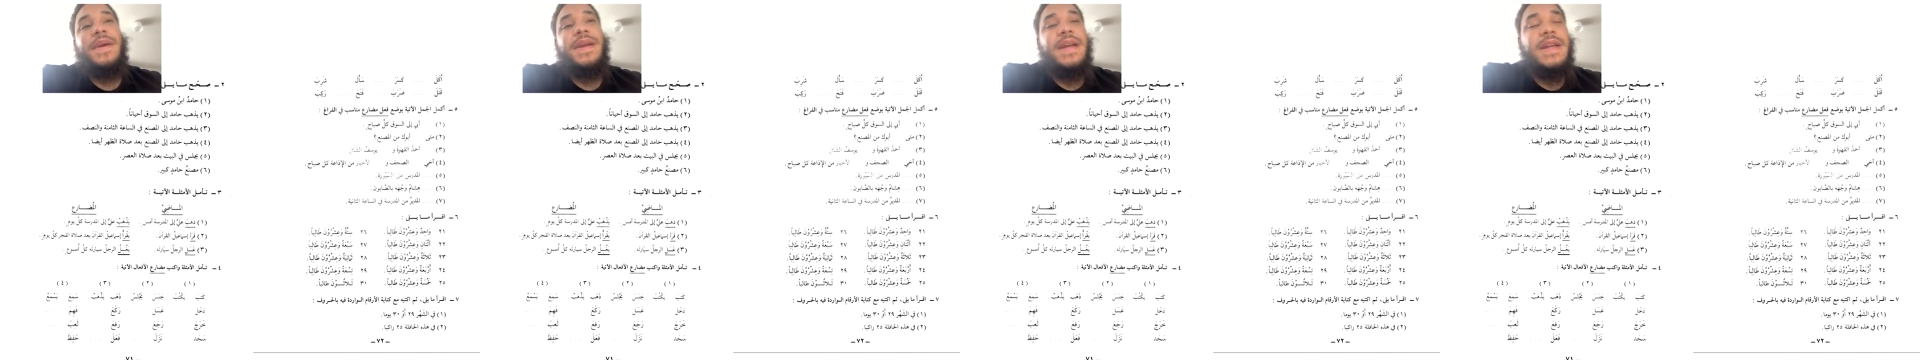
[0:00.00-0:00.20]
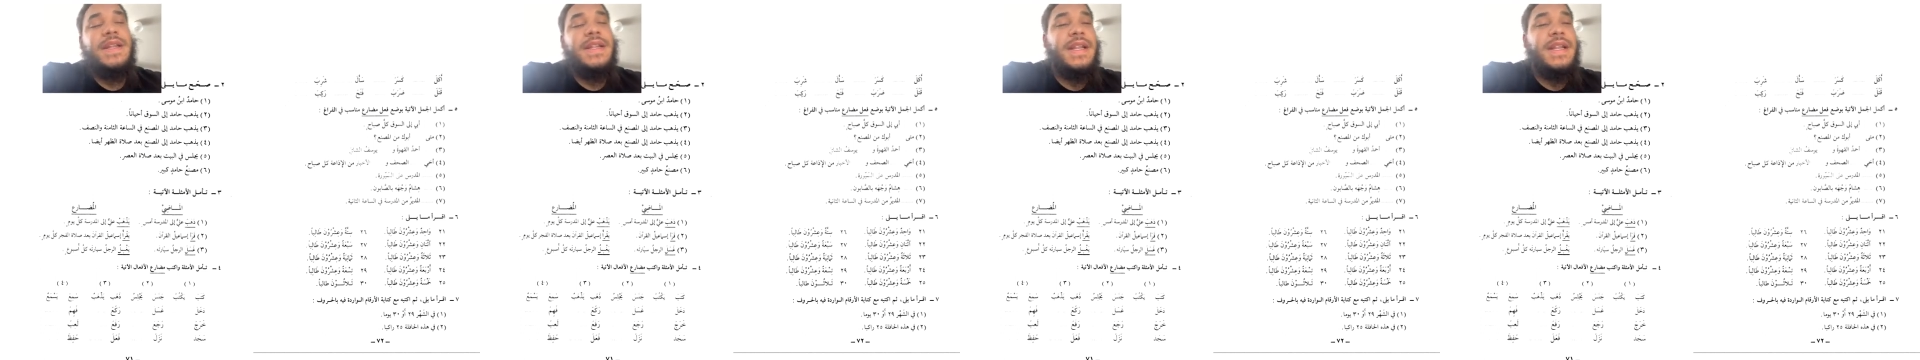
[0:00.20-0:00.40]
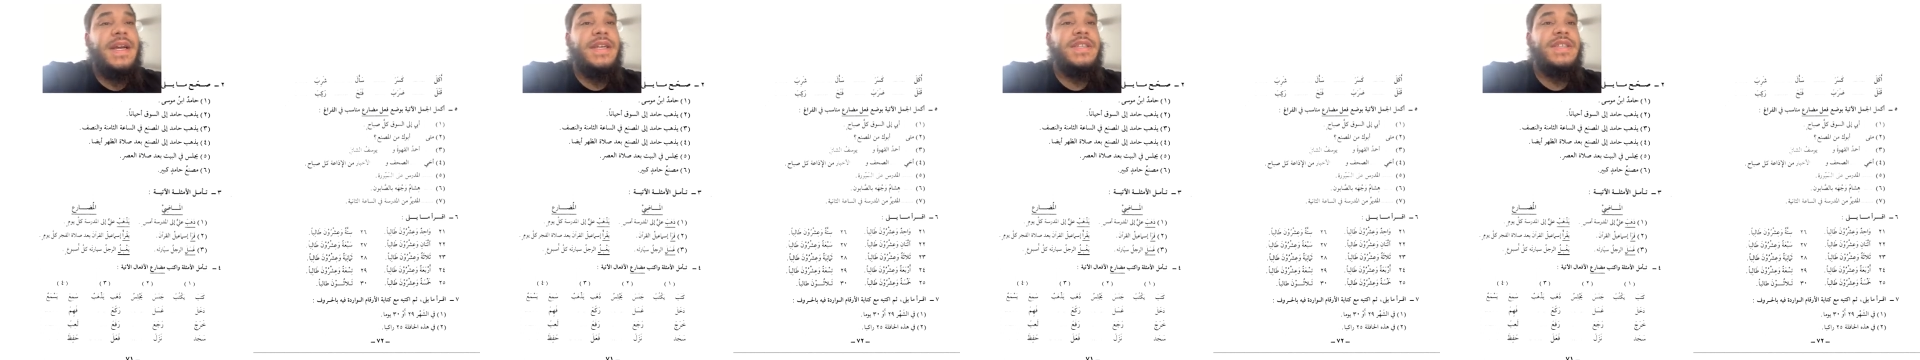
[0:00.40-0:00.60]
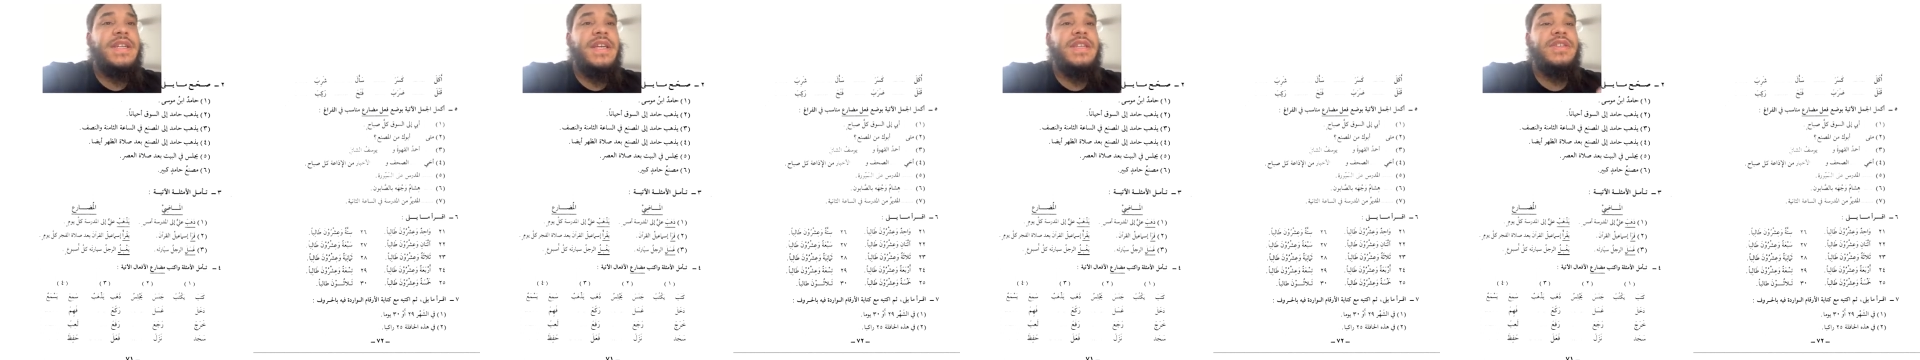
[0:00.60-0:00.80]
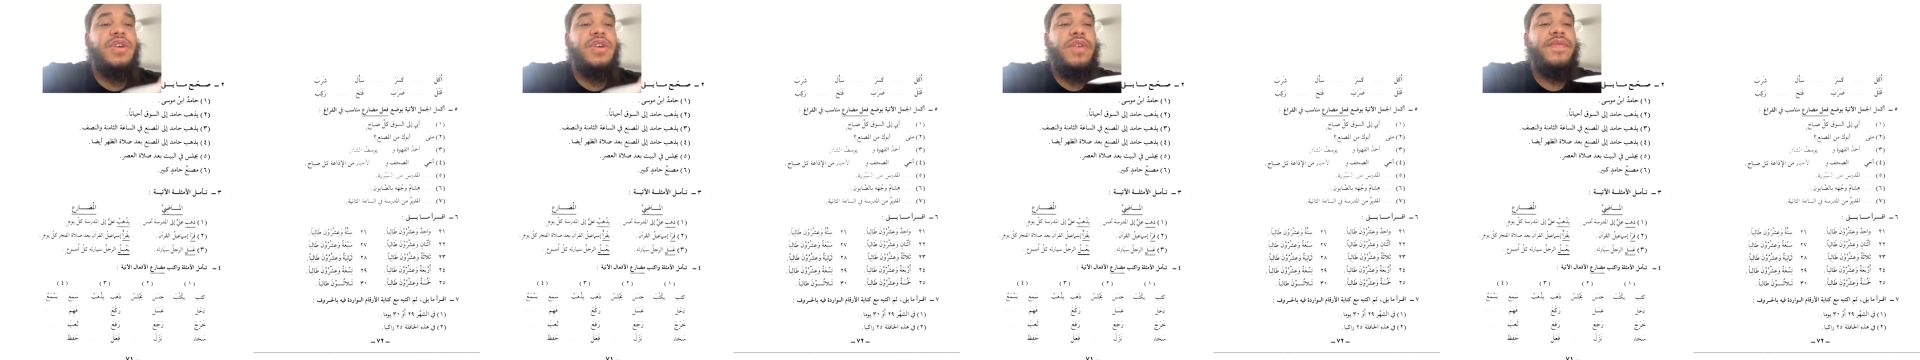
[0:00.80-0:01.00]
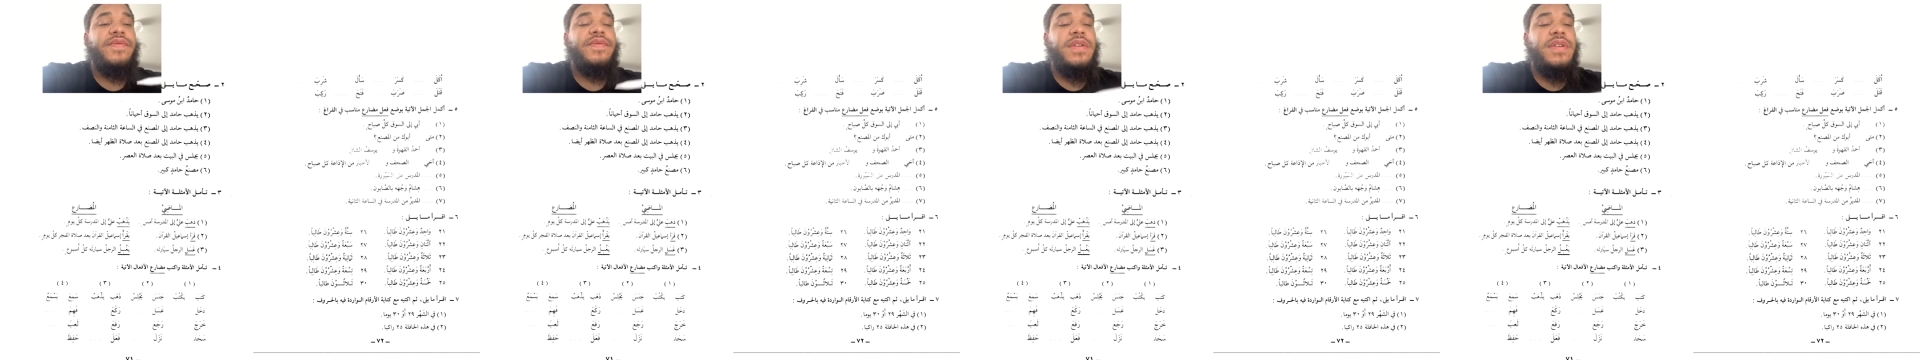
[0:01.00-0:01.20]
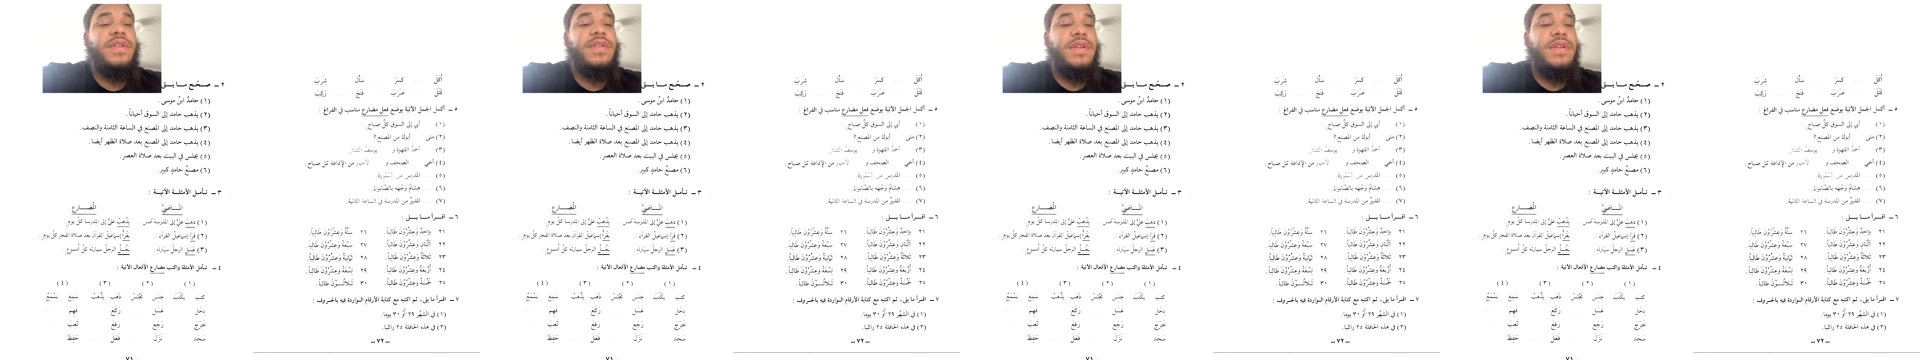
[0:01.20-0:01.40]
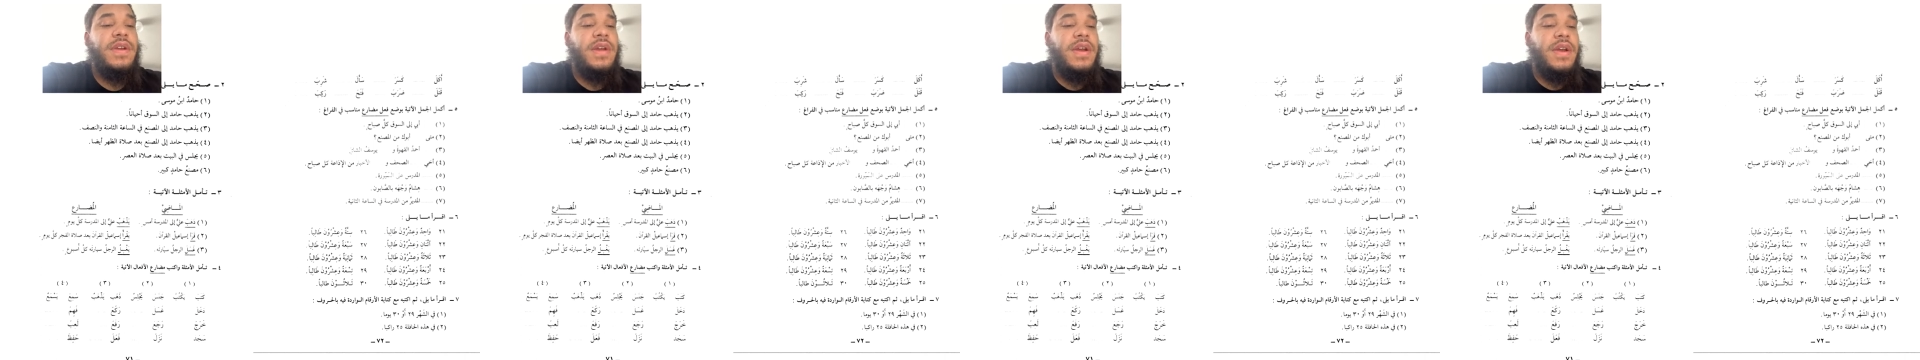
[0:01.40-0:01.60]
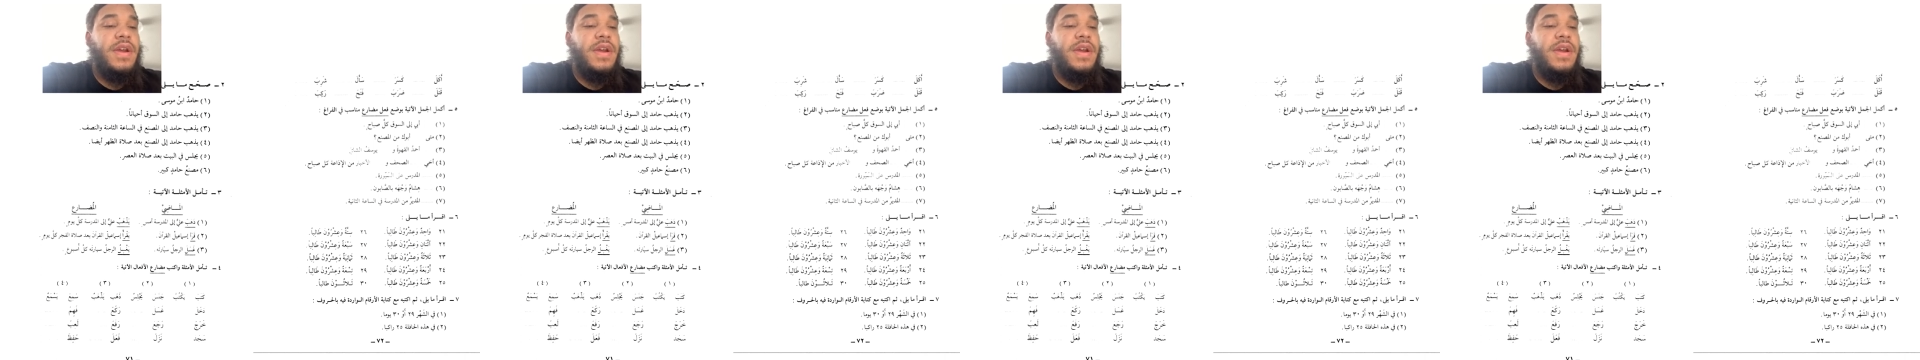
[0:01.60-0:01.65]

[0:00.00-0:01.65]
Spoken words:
an action that's often